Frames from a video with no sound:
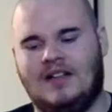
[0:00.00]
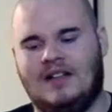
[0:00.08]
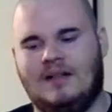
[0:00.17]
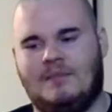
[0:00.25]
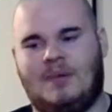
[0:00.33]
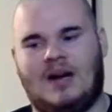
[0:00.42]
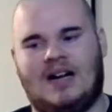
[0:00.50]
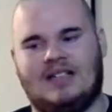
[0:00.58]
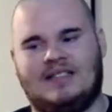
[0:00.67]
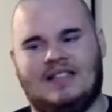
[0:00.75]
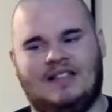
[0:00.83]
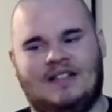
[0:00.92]

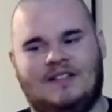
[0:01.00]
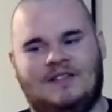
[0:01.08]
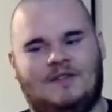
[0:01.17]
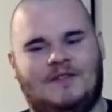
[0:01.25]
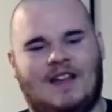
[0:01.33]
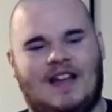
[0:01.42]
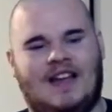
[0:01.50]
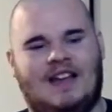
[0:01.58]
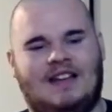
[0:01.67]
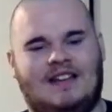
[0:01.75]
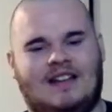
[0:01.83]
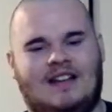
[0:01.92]
positive, and
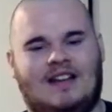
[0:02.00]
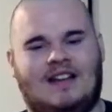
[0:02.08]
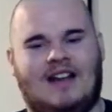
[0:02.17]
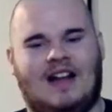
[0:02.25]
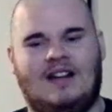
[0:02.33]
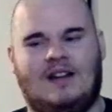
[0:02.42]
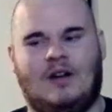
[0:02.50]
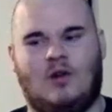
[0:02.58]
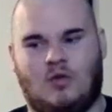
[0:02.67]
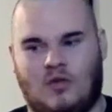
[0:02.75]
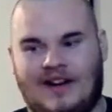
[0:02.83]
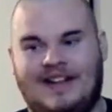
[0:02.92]
kind of
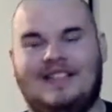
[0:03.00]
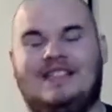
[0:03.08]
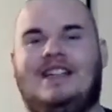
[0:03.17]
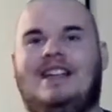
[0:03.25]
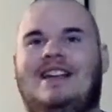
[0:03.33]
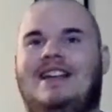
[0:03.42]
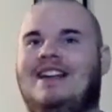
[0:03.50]
crazy